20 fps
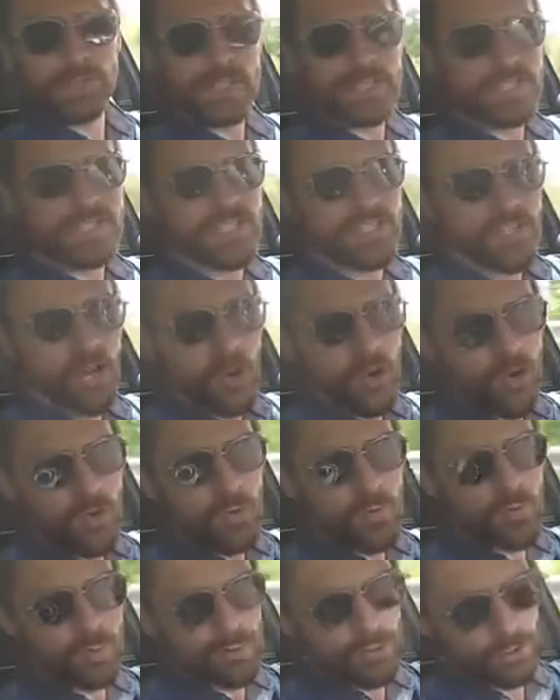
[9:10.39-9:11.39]
It's
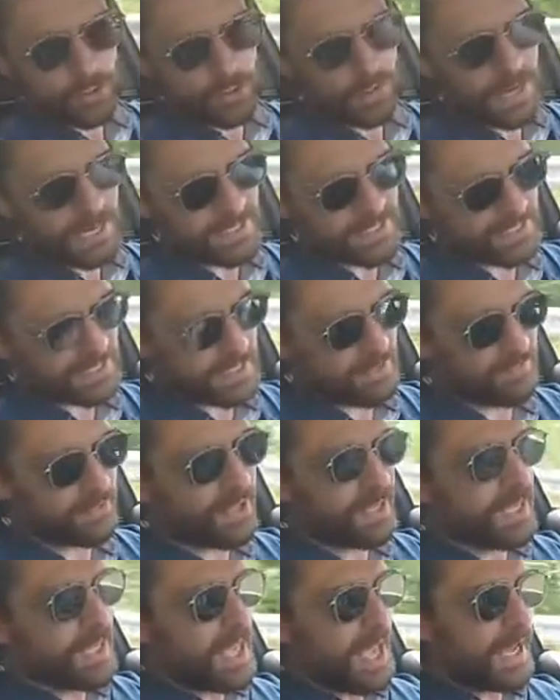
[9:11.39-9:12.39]
so progressive,
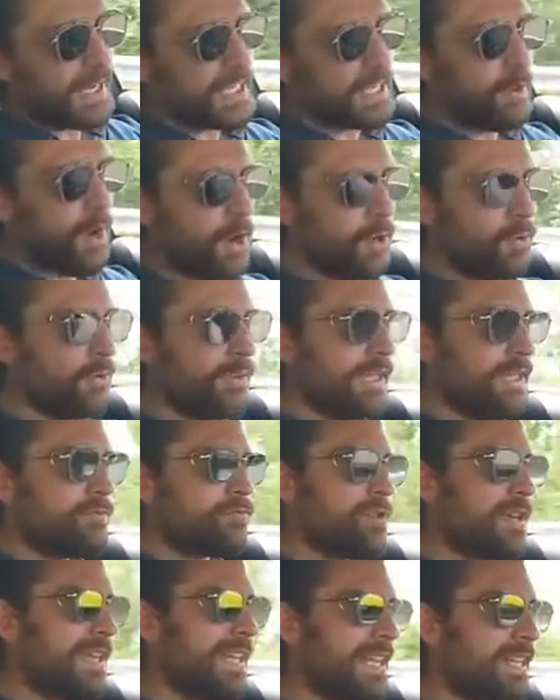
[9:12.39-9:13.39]
and you only
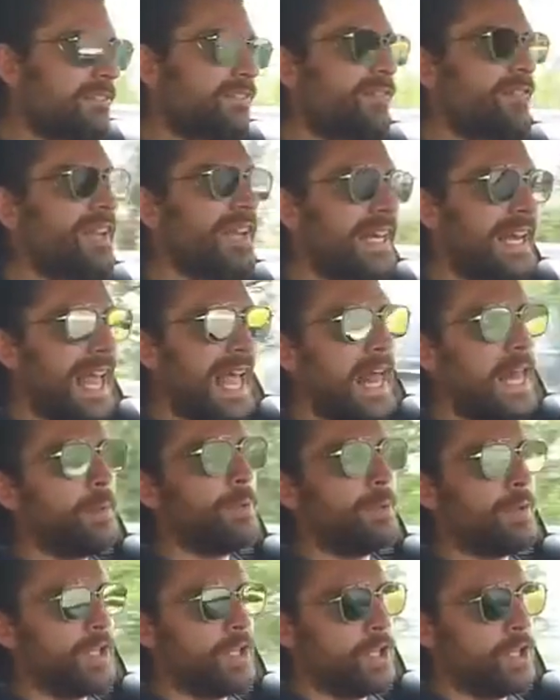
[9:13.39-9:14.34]
really feel it helping